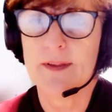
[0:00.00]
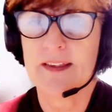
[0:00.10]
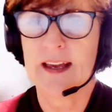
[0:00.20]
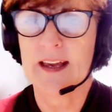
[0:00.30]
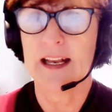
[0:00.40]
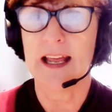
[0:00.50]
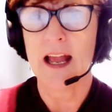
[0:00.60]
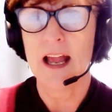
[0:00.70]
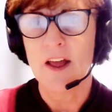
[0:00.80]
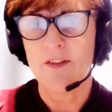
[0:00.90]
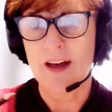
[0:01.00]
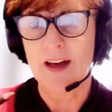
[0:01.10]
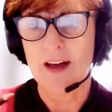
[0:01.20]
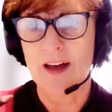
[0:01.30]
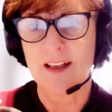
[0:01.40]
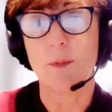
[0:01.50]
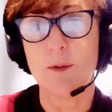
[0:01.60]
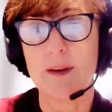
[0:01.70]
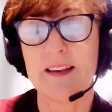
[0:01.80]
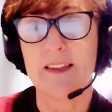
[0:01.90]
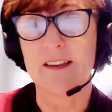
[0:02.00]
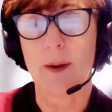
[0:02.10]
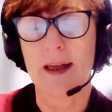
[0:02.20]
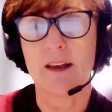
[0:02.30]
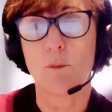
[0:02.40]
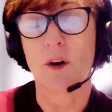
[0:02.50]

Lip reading: Particularly, that's why probably we see the spike.